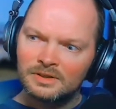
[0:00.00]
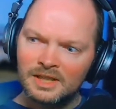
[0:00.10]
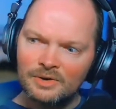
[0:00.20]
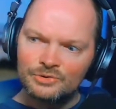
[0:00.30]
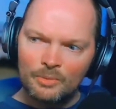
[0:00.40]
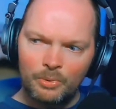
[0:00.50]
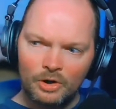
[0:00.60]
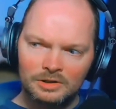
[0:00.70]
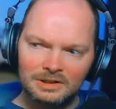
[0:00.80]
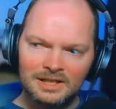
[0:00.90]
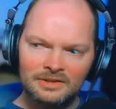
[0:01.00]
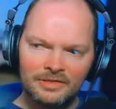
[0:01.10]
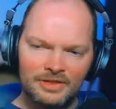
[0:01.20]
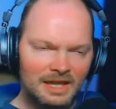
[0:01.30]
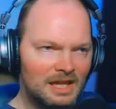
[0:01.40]
There was a portal in the
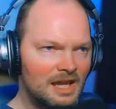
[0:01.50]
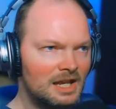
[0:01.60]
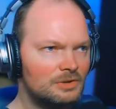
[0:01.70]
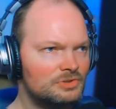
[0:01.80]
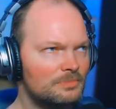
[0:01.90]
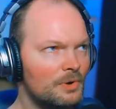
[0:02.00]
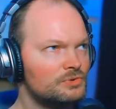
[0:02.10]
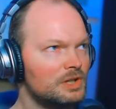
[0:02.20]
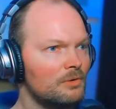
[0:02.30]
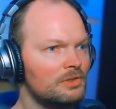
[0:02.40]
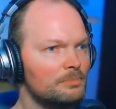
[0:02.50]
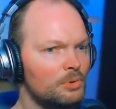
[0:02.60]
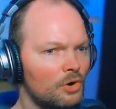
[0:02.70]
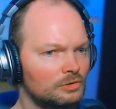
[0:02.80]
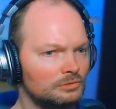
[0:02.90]
thingy, and he was supposed to go in the
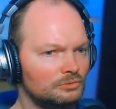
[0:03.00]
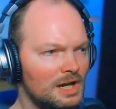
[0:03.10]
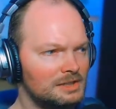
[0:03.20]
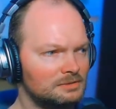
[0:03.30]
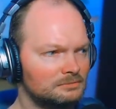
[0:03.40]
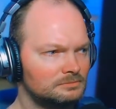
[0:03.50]
portal, right?